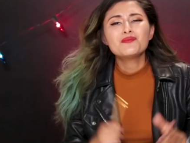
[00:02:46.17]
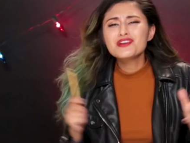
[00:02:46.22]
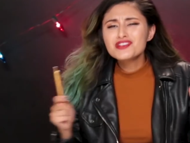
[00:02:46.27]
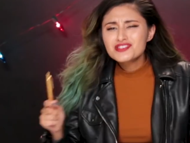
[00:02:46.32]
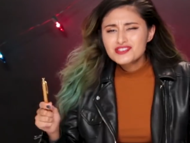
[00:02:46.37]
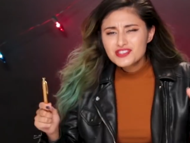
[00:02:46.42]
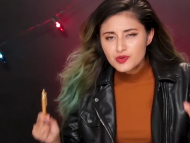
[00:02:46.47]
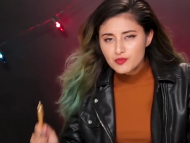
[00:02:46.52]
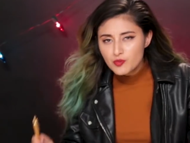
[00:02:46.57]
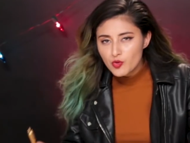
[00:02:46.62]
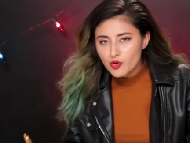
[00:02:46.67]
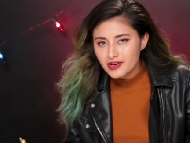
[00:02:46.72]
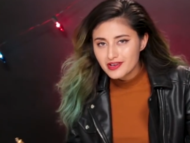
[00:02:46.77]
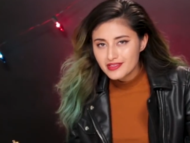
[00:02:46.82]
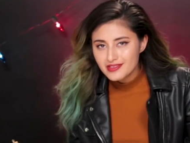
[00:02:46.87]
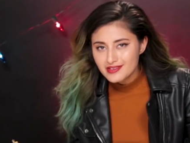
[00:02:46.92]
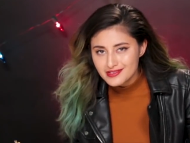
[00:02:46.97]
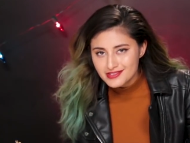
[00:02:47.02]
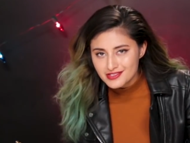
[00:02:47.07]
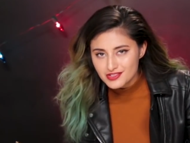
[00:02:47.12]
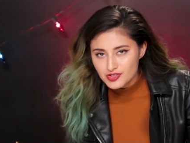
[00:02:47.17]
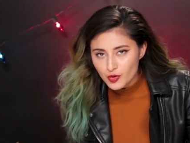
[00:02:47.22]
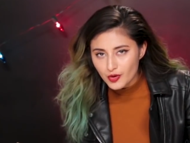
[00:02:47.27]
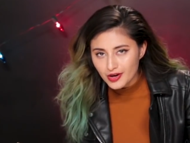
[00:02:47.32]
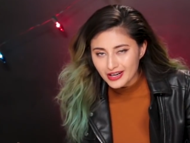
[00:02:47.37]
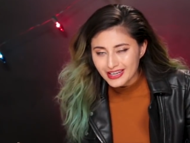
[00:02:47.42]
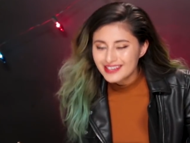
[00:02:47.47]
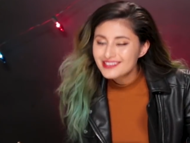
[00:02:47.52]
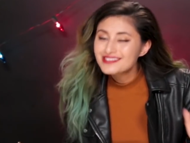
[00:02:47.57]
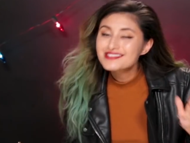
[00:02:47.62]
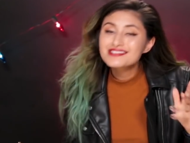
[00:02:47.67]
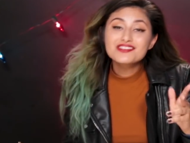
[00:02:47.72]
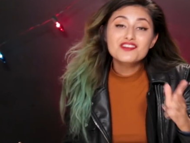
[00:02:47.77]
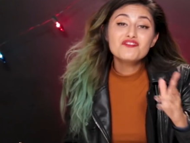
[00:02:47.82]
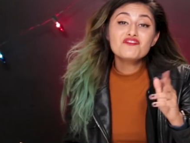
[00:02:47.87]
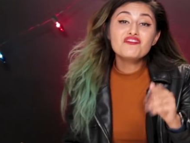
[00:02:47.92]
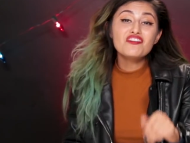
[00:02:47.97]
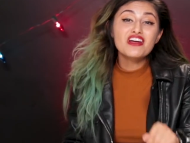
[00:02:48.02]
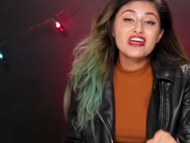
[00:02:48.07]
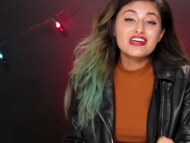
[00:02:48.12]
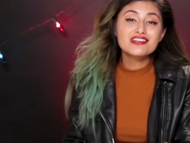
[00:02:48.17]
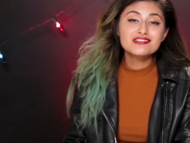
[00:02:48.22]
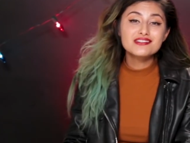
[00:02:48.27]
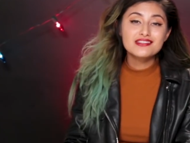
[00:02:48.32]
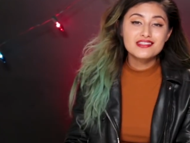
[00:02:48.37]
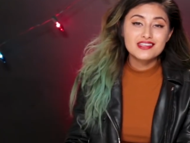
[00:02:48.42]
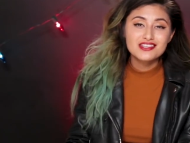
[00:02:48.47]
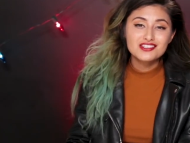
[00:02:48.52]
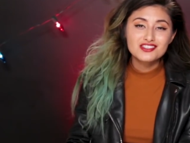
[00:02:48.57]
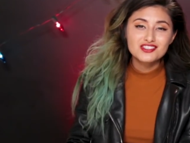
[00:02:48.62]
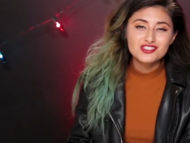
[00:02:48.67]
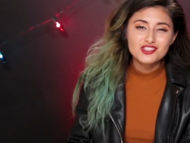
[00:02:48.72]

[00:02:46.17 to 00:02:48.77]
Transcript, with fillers: But is there more to this story? Some fans think